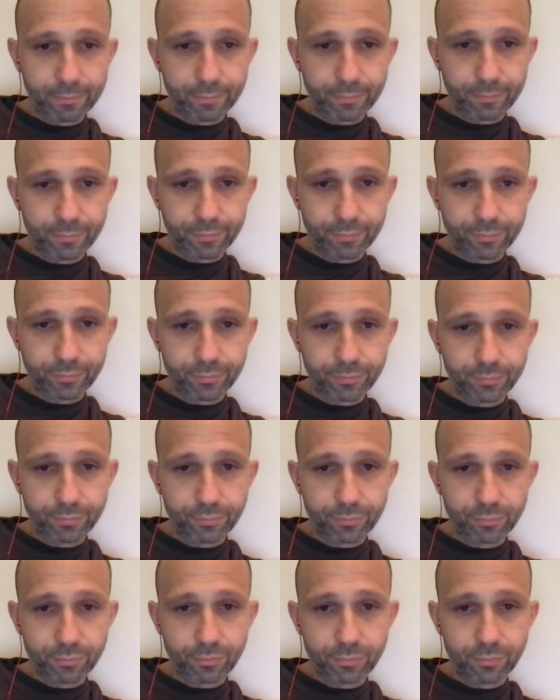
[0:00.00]

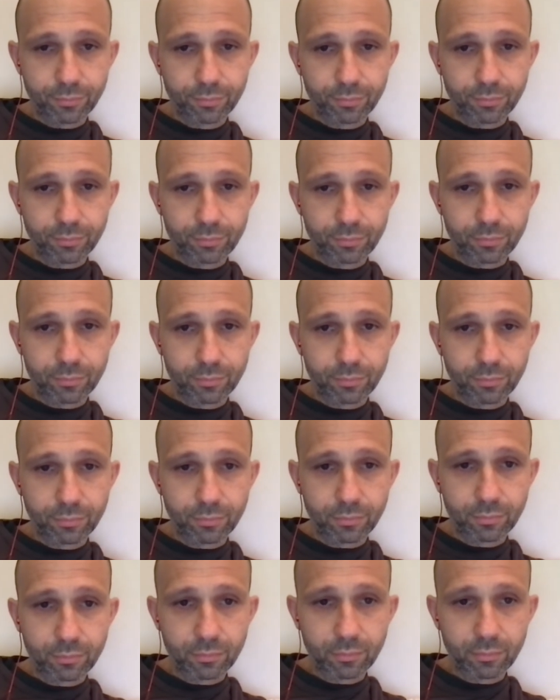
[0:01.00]

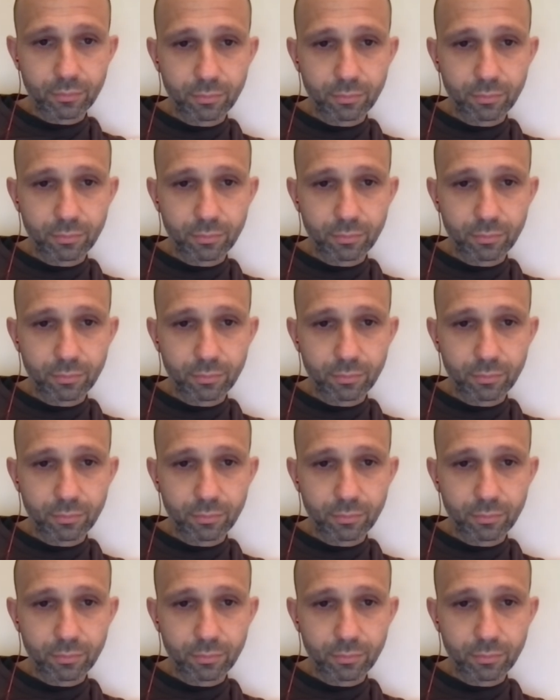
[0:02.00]
(silence)